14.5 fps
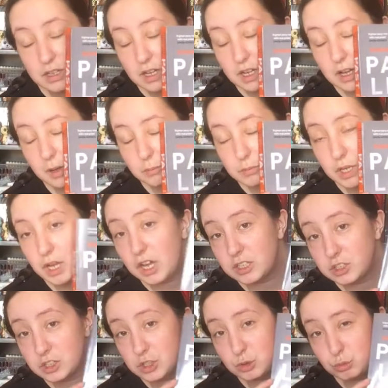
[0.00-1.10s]
I'm
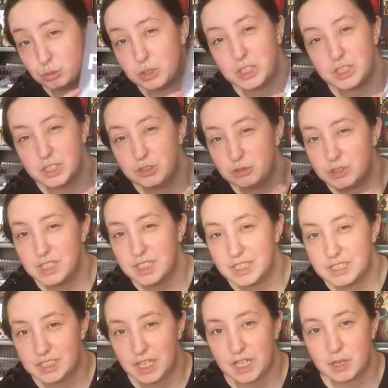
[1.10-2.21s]
actually really, really
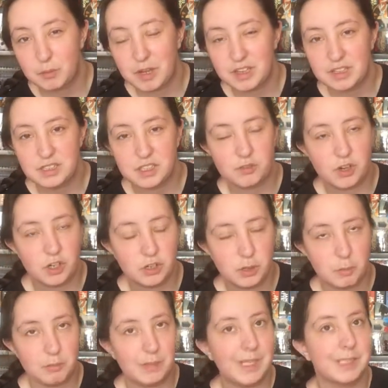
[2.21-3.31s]
excited about this. I've heard
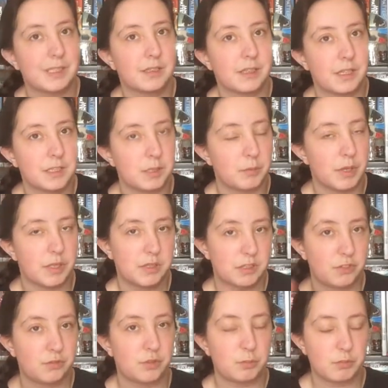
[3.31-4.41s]
amazing things about this
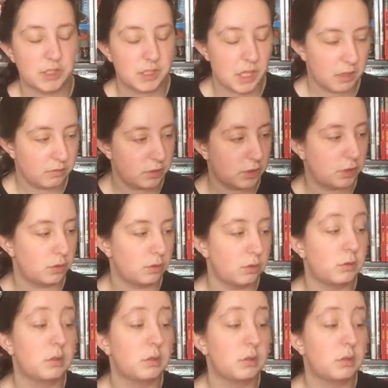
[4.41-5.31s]
from Steph, so